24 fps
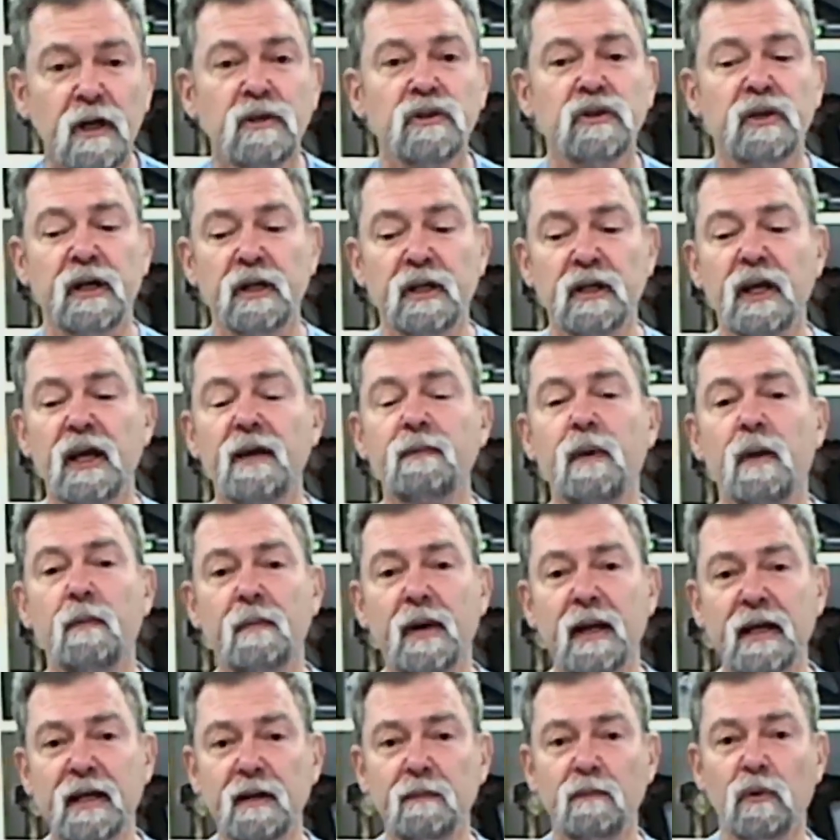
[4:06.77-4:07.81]
so I can keep
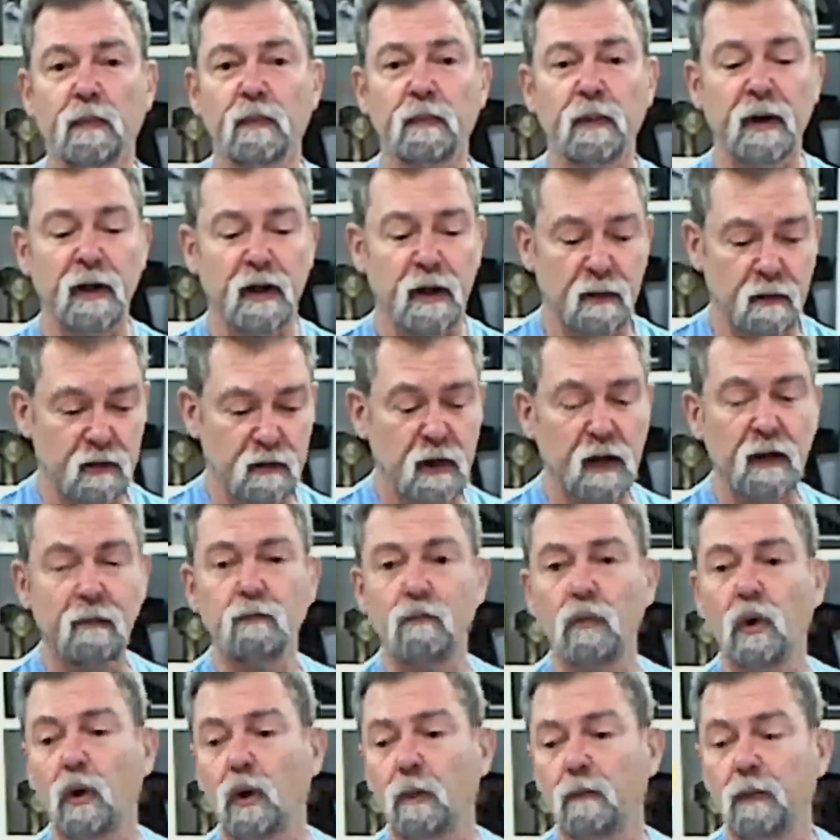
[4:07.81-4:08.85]
on making more
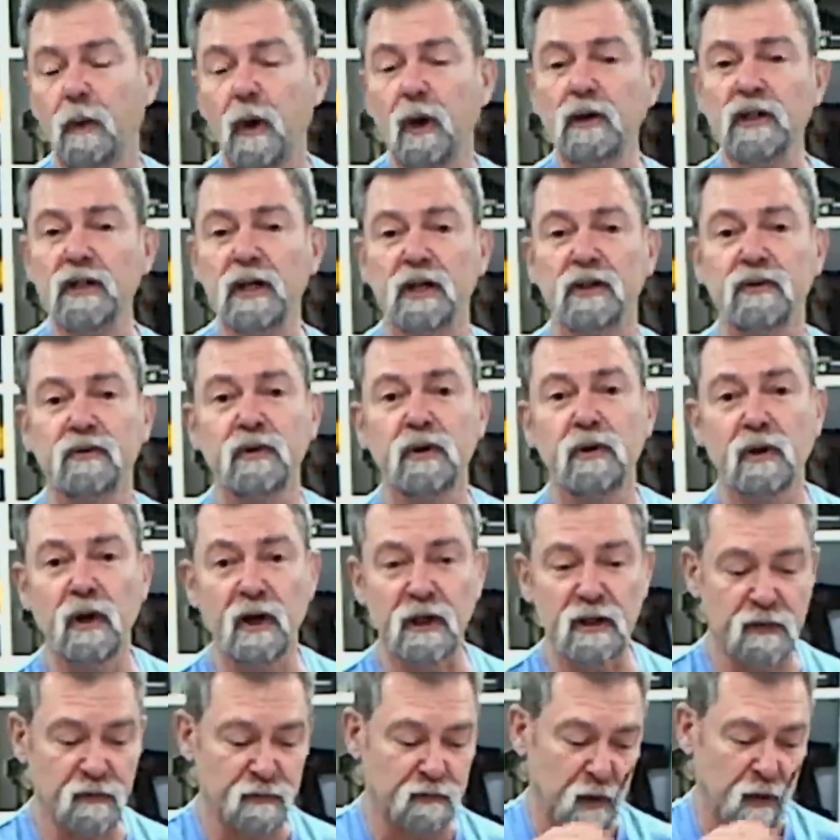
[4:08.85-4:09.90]
projects for you
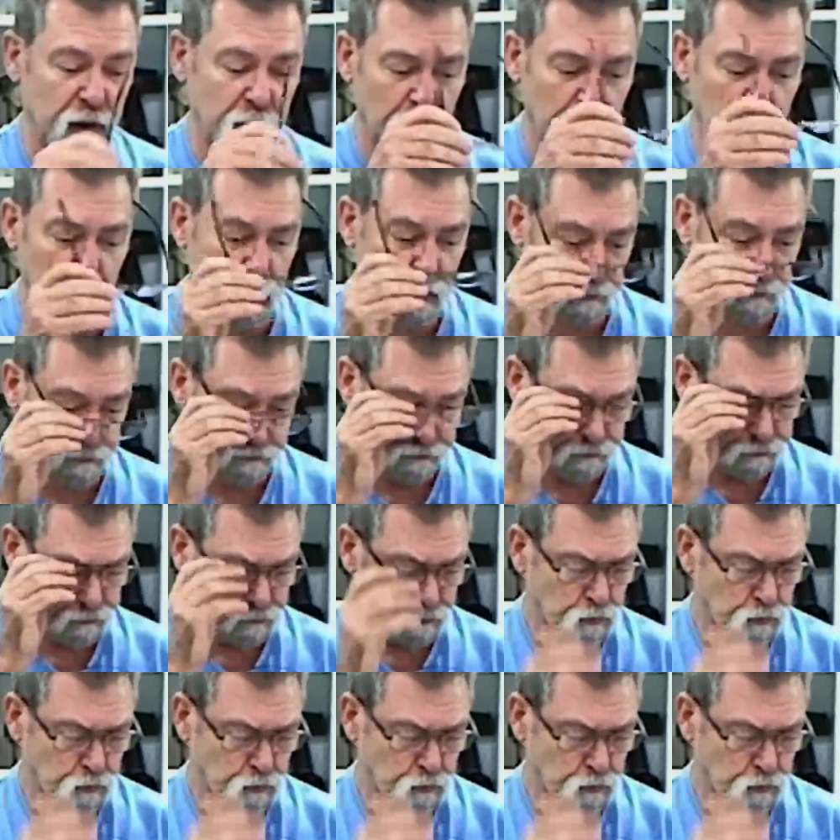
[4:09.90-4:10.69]
guys to follow along.